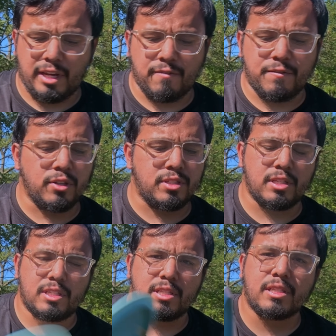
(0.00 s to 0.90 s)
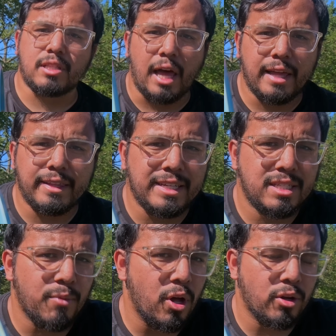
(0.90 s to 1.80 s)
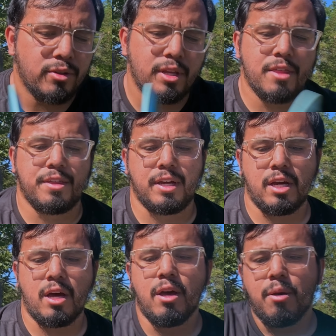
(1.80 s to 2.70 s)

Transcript: it feels slightly smaller on the Athena,